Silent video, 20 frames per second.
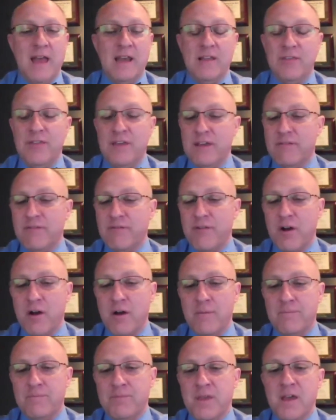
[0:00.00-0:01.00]
anything
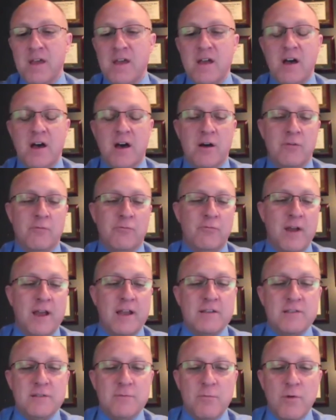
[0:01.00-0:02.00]
from a
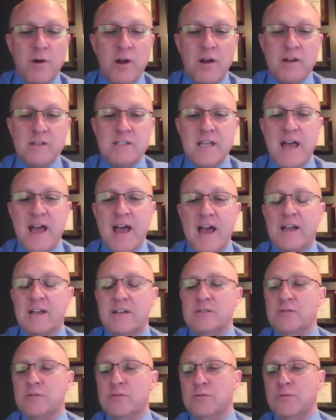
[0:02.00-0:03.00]
ransomware
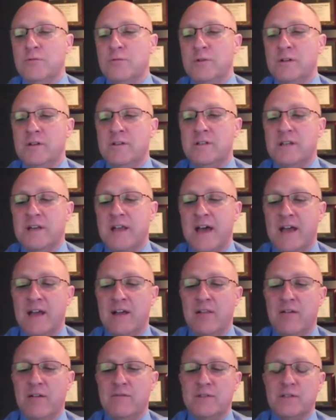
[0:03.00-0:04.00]
attack to a
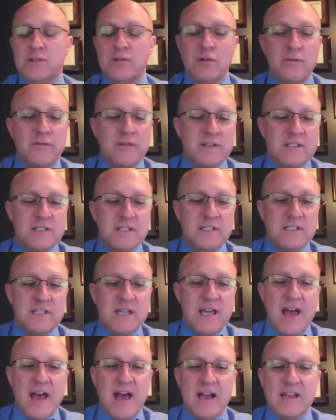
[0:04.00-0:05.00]
denial of service
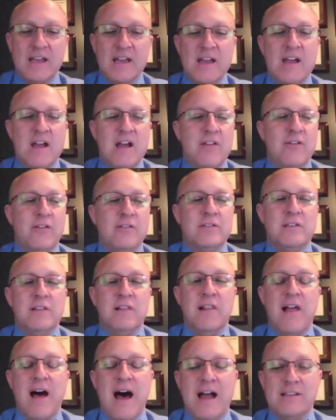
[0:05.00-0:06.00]
attack. There's
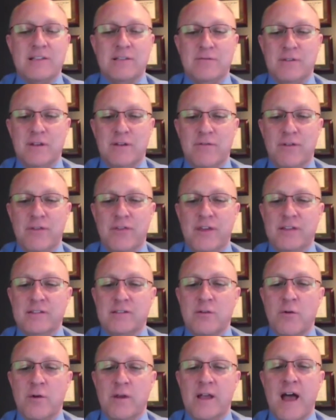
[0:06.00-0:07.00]
lots of different things
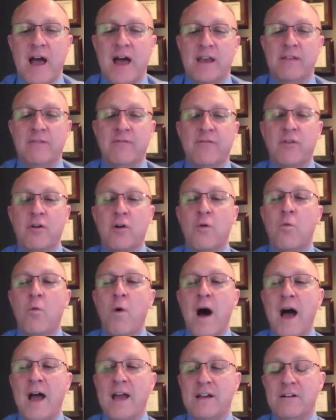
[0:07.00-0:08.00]
going on. And for a
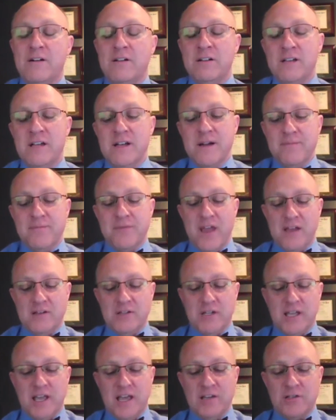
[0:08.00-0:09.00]
while,
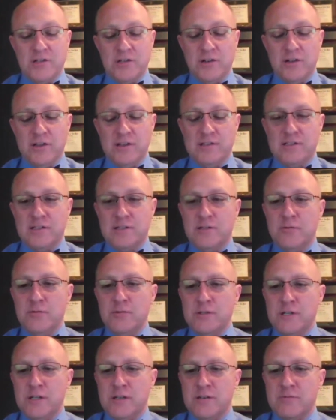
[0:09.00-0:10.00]
educational
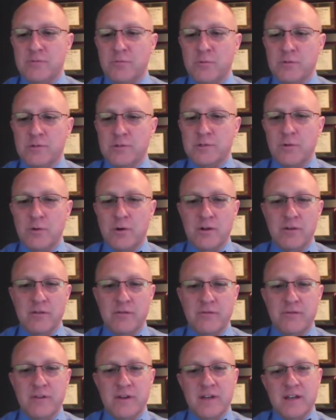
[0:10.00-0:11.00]
institutions were sort
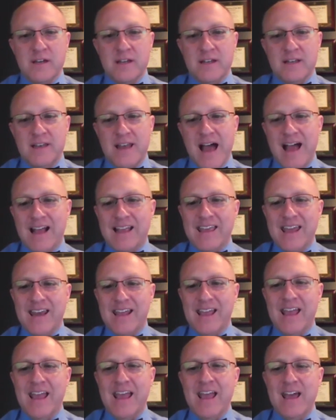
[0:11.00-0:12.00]
of not
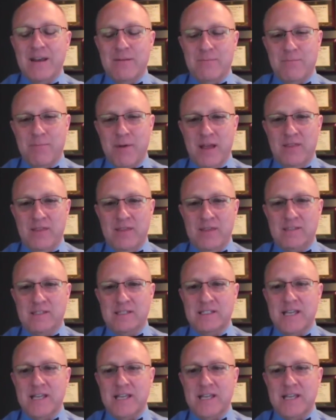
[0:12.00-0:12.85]
getting hit by these